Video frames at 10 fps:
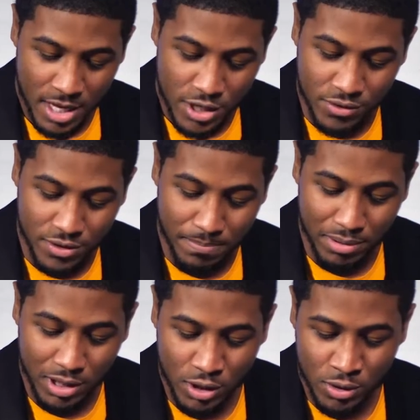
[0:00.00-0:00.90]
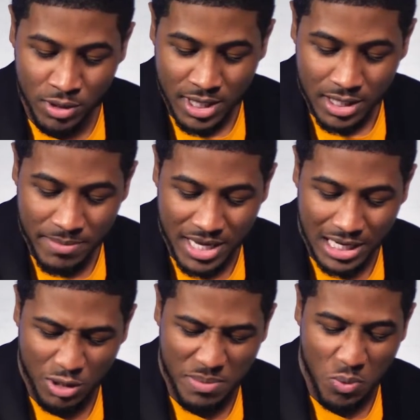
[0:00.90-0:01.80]
Use the blue. Let me get a
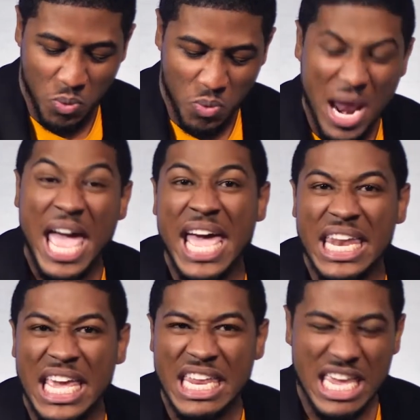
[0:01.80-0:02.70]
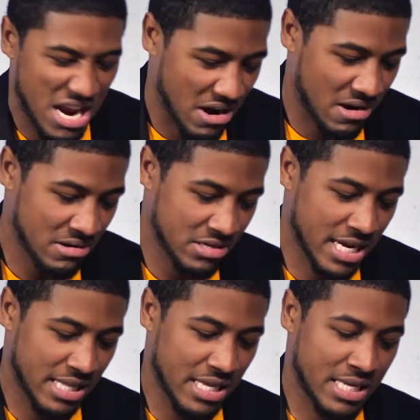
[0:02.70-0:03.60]
little bit of red in here.
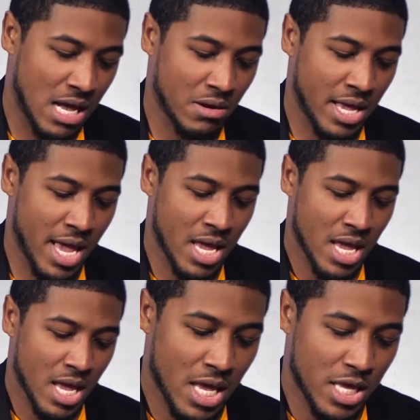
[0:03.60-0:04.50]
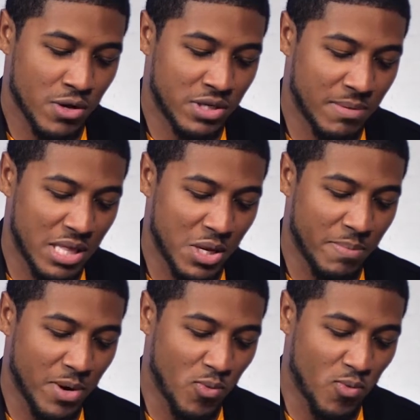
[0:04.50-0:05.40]
Check this out, okay? Using a little
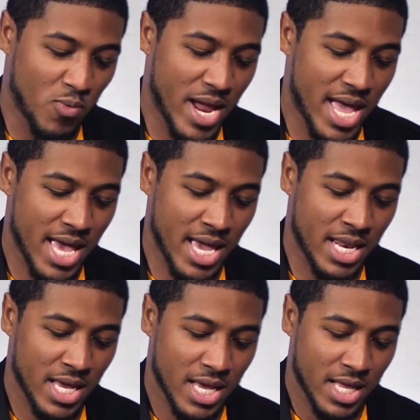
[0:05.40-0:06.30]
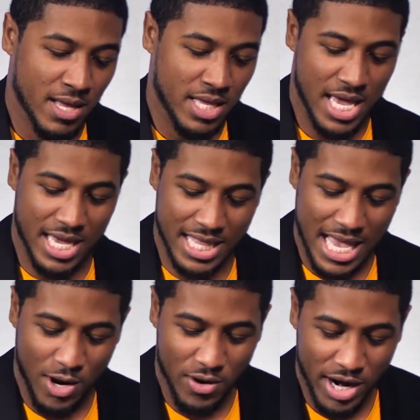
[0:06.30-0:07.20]
bit of red. Yeah, get
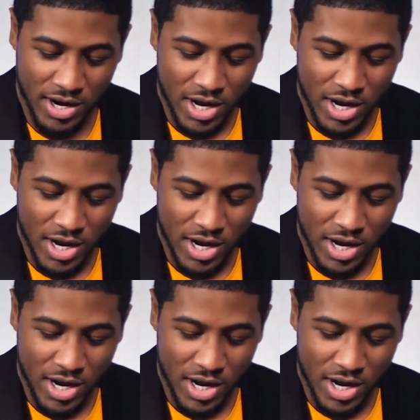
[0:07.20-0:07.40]
that on there.